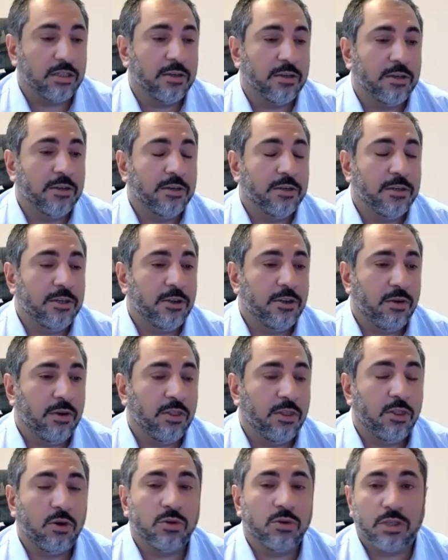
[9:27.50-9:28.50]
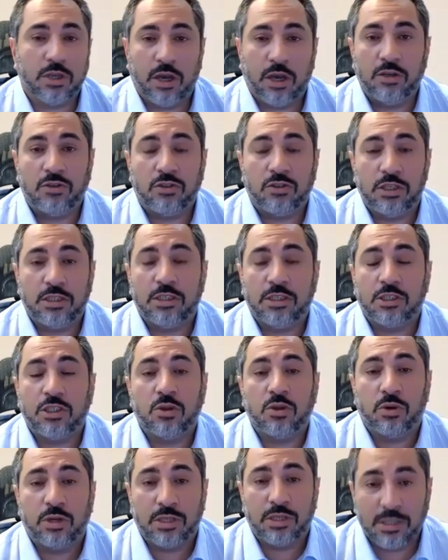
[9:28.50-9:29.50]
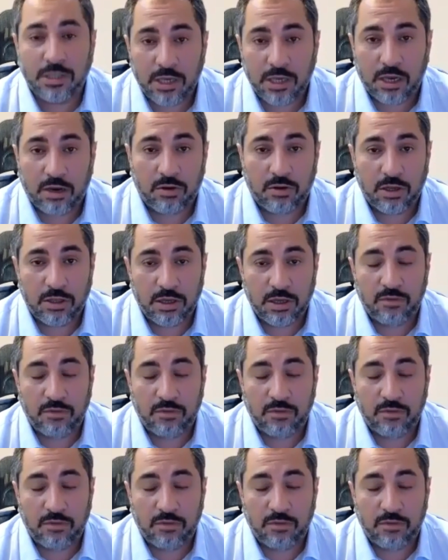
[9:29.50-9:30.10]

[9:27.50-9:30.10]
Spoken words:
In those countries, it's not a secret.